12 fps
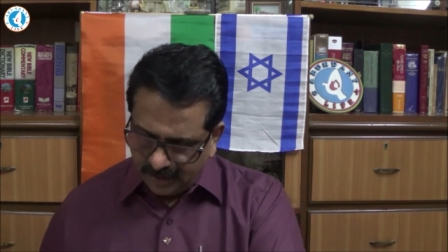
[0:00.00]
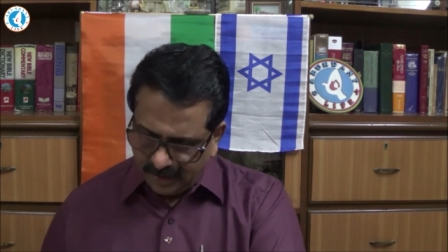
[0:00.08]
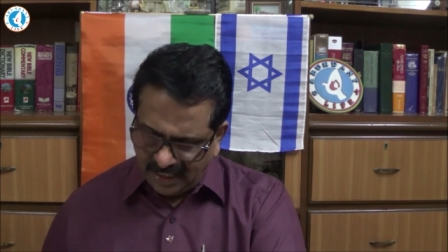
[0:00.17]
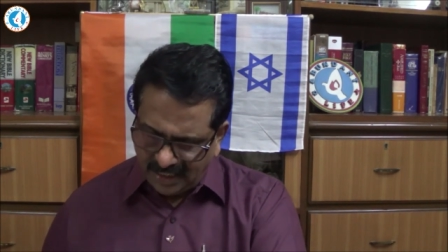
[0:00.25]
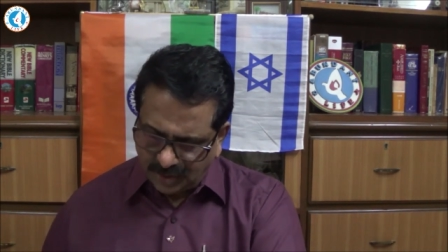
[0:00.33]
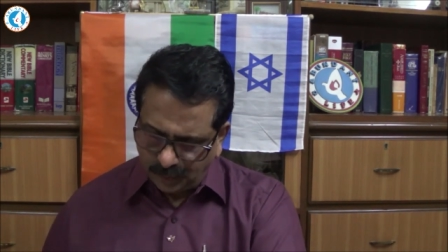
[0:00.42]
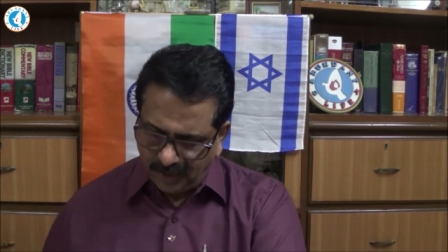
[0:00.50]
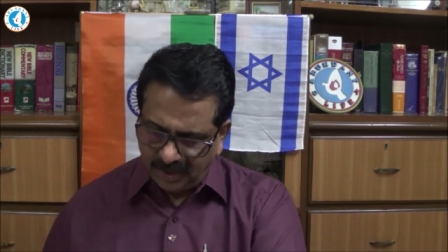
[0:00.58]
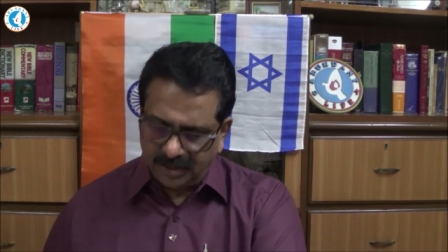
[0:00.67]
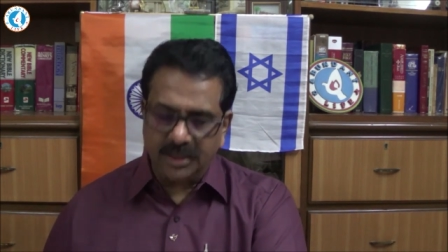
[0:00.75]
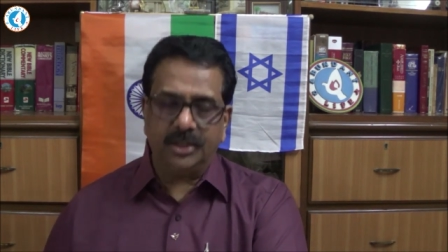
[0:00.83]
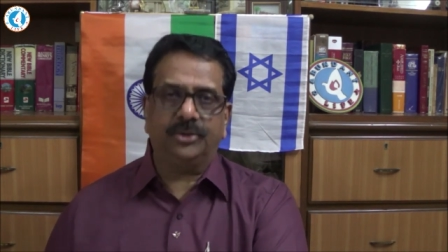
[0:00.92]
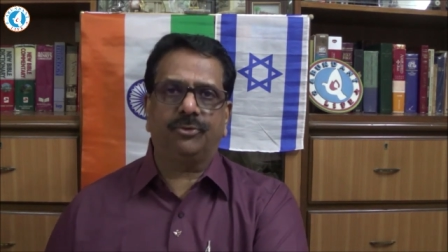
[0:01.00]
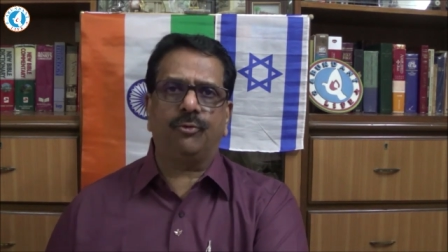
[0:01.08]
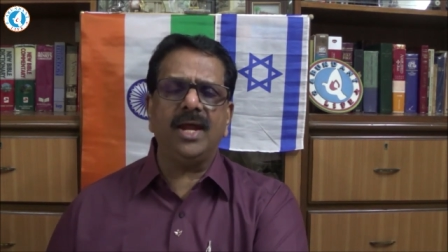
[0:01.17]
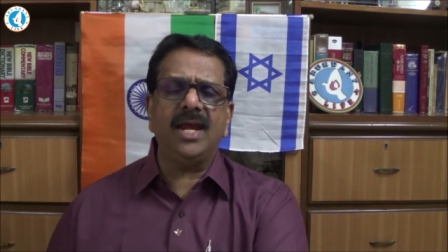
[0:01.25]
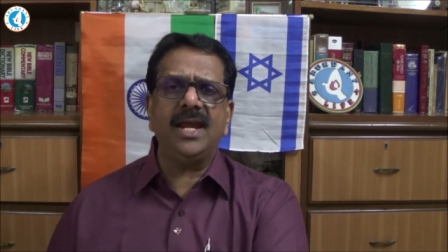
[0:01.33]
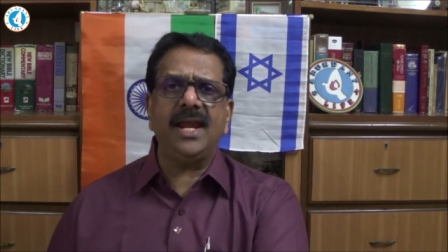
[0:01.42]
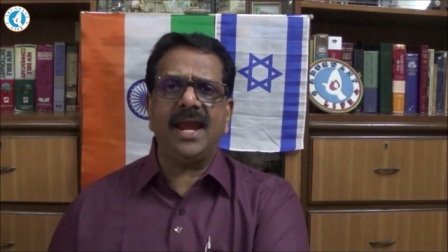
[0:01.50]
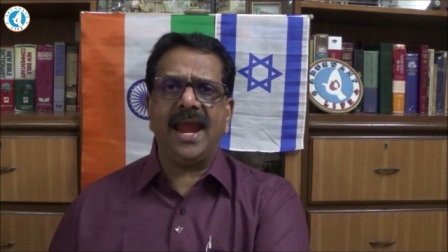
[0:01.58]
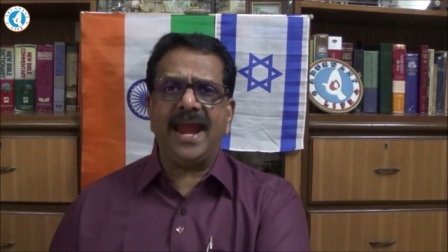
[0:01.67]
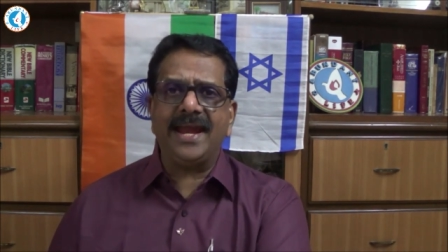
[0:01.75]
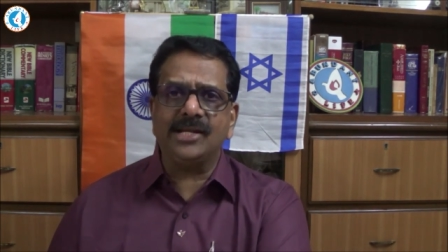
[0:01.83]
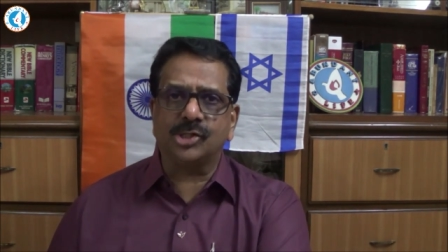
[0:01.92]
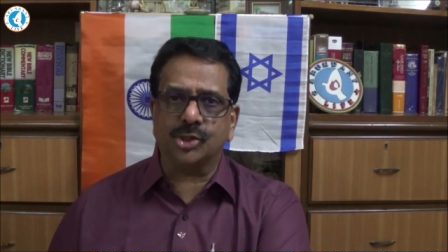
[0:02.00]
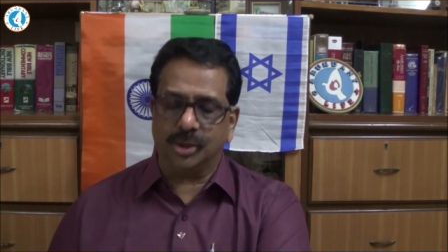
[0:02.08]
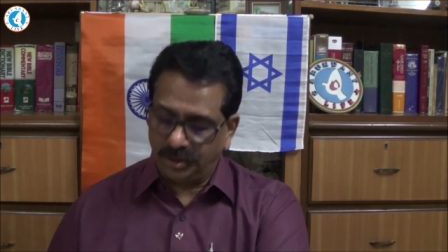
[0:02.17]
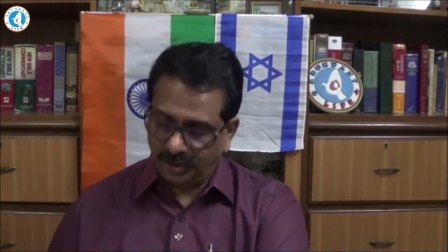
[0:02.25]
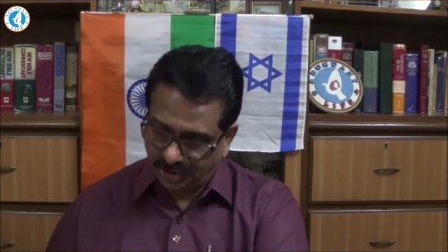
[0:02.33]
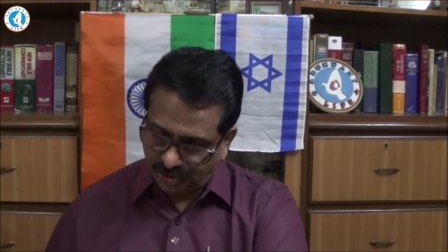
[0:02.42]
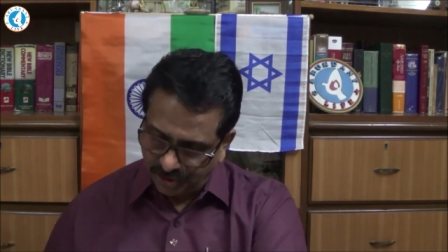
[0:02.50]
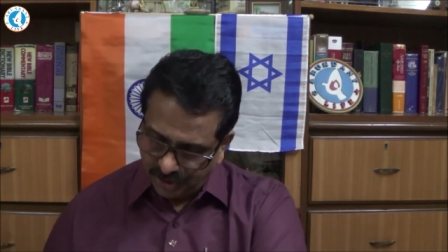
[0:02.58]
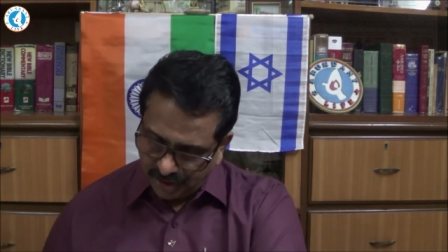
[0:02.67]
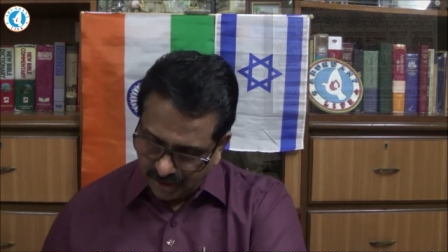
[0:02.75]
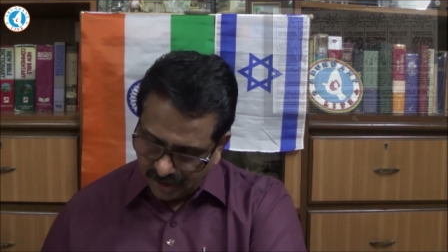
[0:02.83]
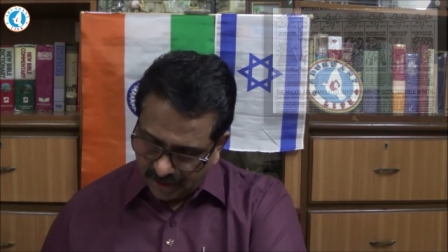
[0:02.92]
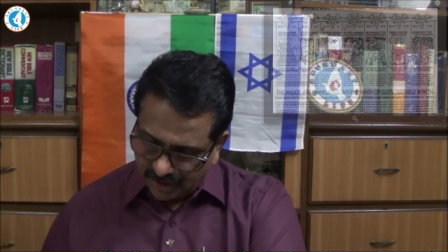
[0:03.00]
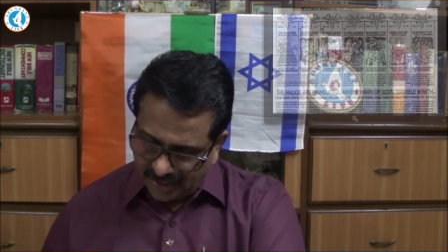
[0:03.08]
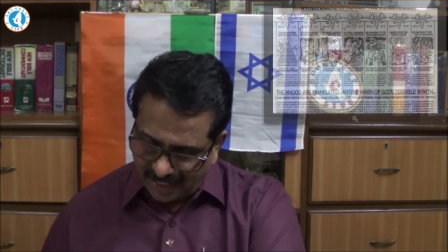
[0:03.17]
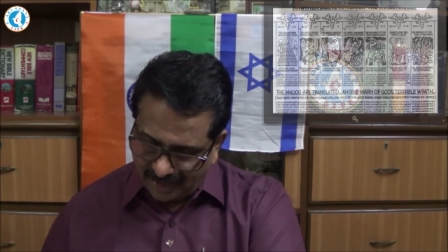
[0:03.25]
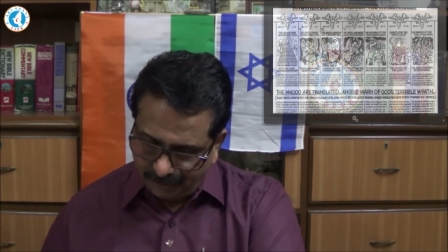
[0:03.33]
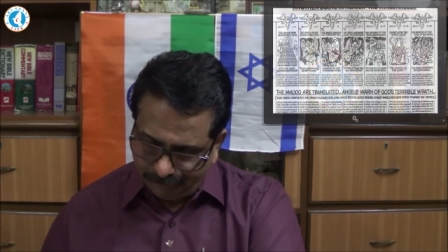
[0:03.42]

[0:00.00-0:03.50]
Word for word: These were the three angels that